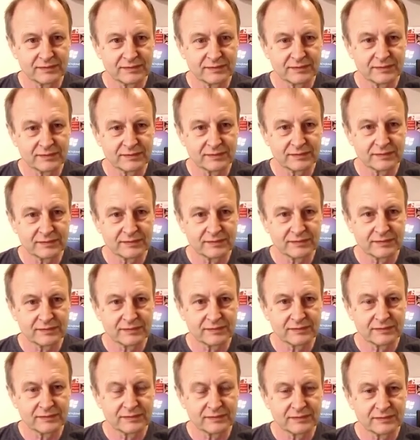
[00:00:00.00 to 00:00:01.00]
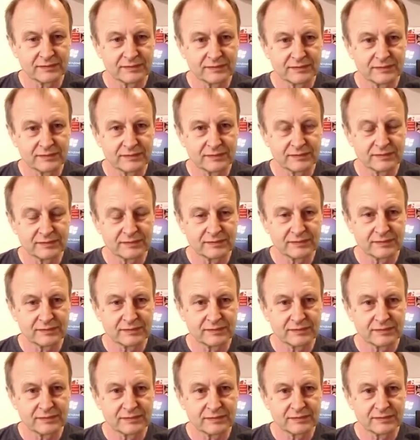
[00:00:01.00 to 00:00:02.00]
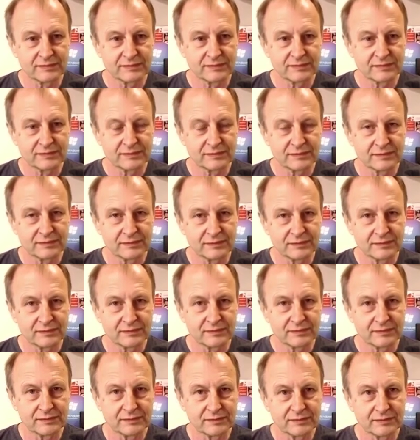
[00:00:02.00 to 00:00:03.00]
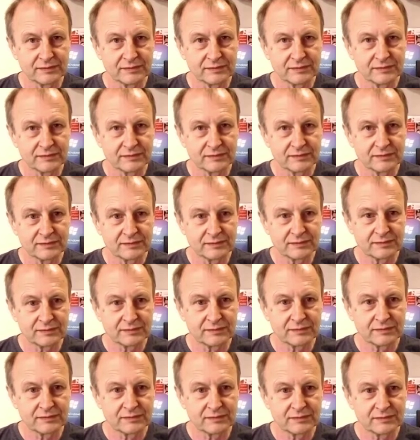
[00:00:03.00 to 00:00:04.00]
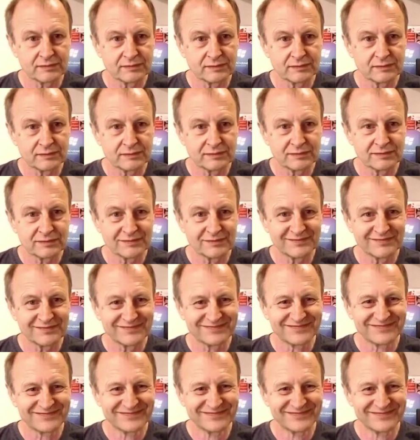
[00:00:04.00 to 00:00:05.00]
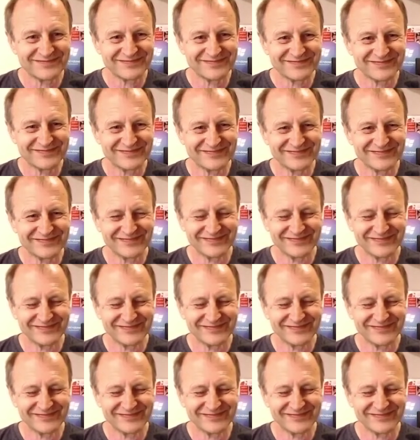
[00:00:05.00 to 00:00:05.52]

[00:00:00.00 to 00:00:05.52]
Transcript: The person shown says nothing.